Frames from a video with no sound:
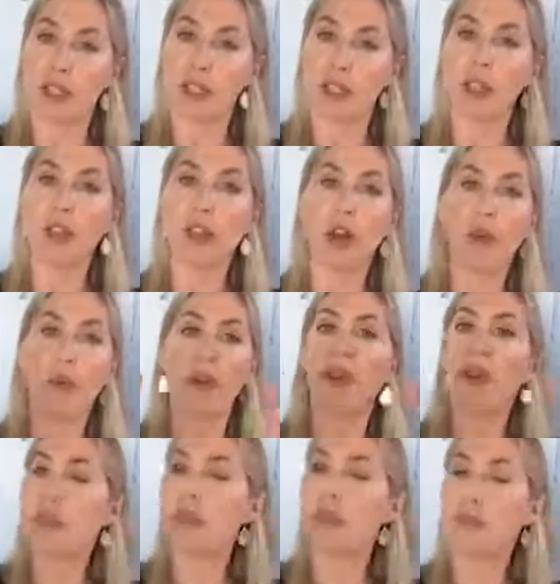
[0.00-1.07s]
along with the
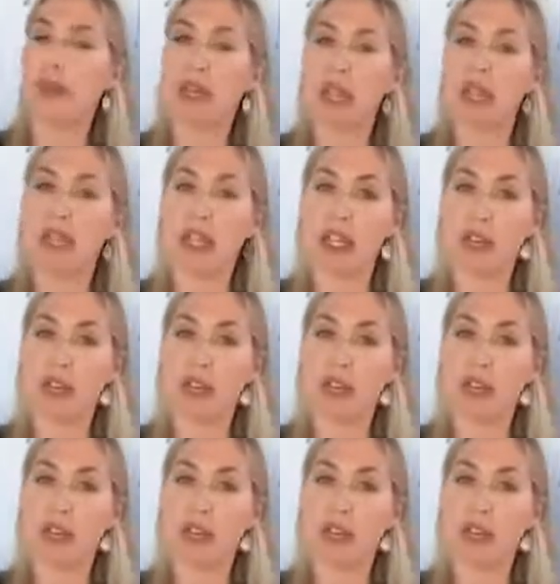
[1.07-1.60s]
expanding